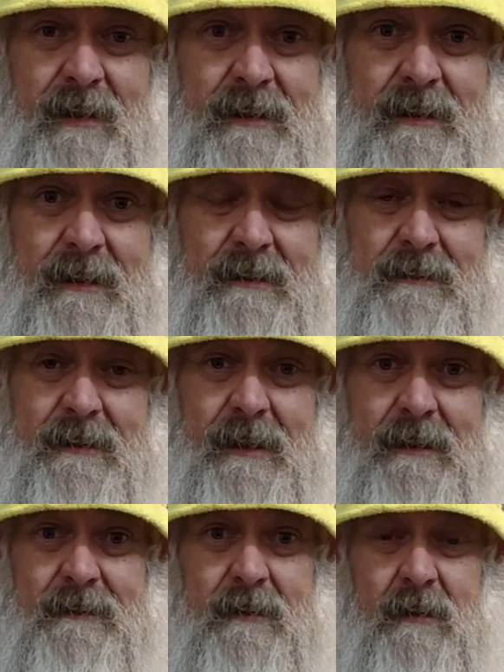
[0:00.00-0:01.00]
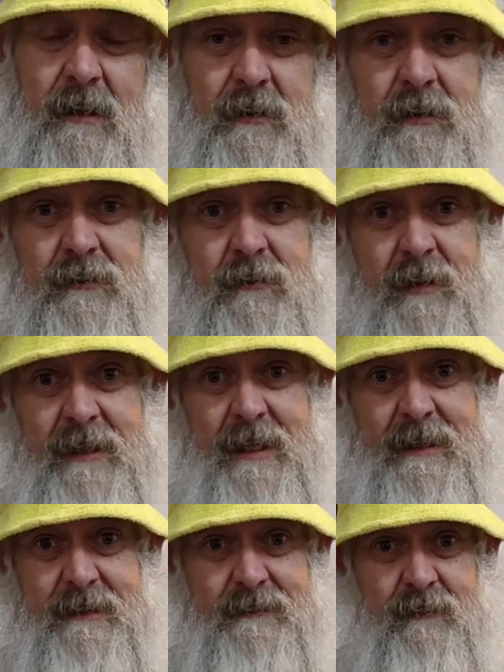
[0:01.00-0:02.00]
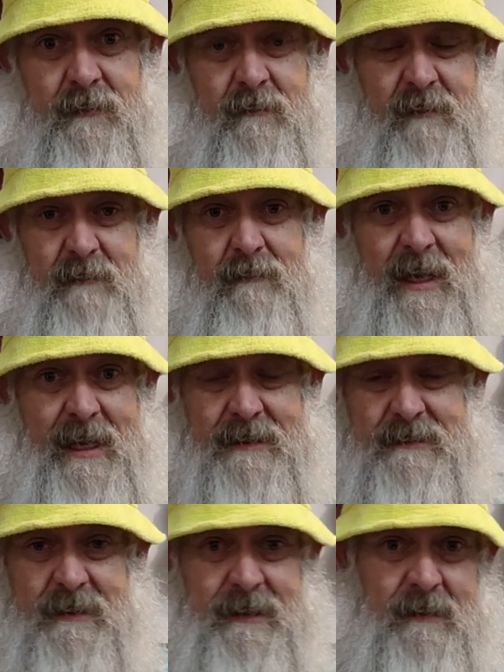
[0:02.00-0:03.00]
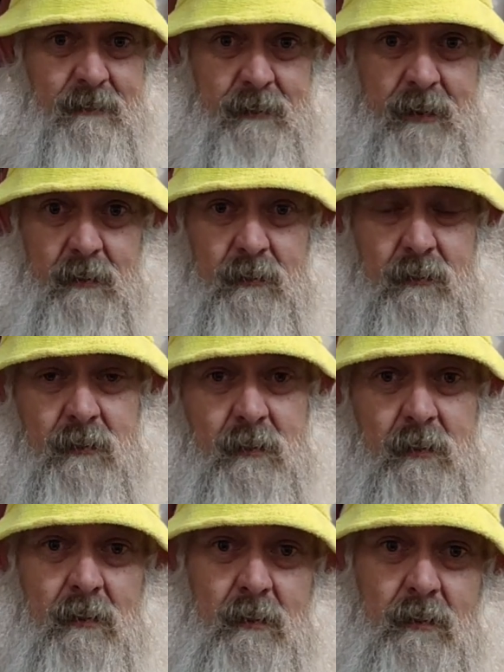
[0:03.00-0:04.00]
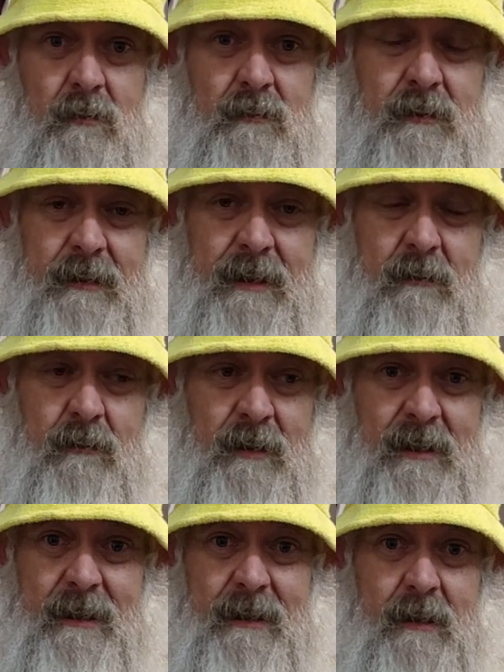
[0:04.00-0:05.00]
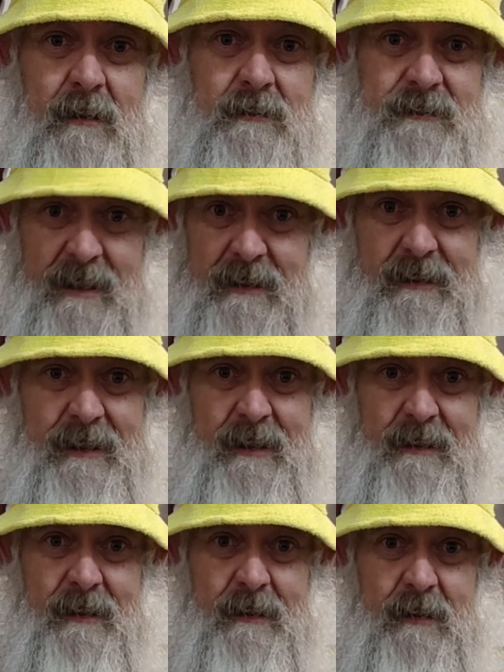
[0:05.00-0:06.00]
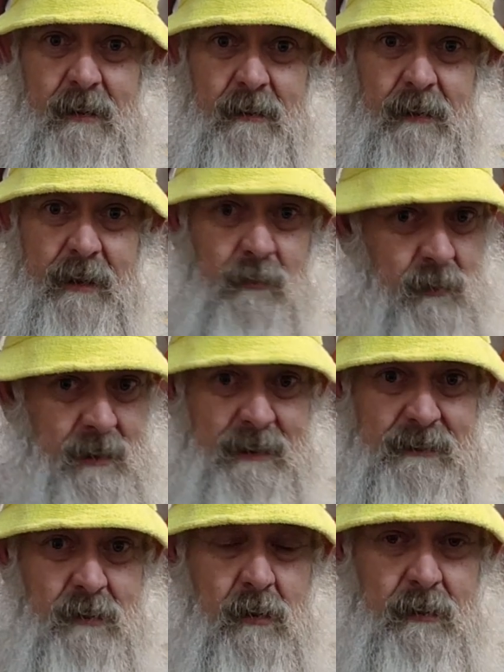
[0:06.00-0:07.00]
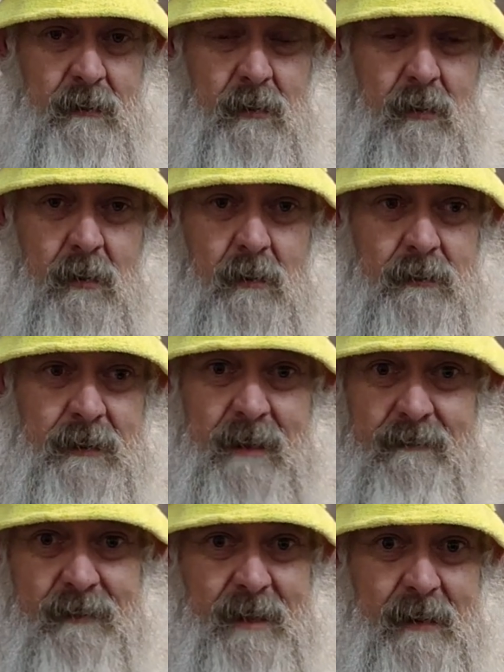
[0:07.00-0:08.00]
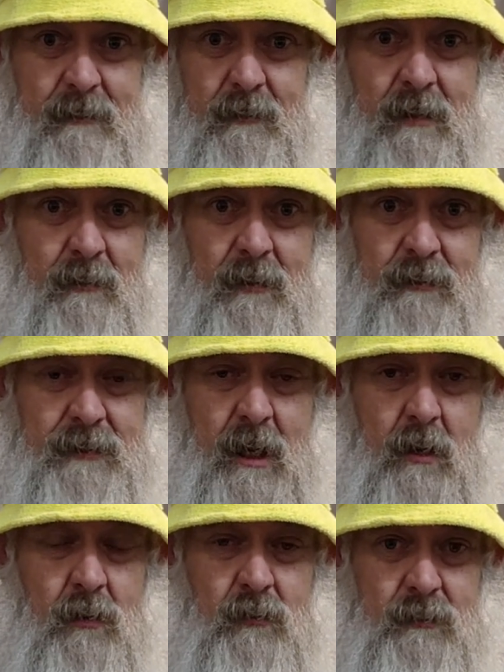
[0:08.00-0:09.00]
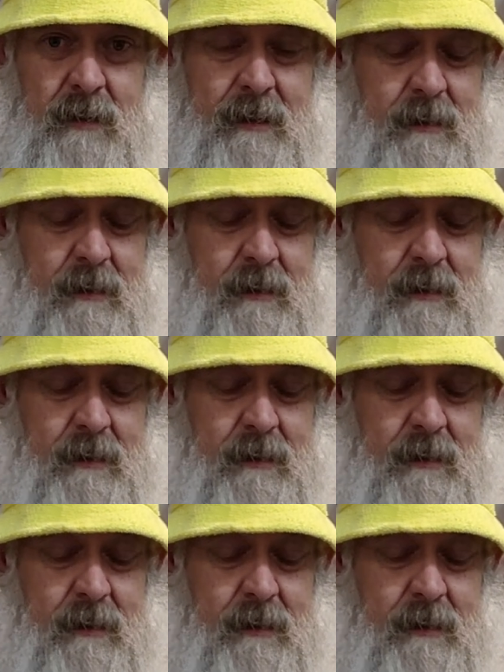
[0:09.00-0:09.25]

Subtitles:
opinion is it takes a good 3 days for the Bblacks to get really settled in and really start to give them that real tone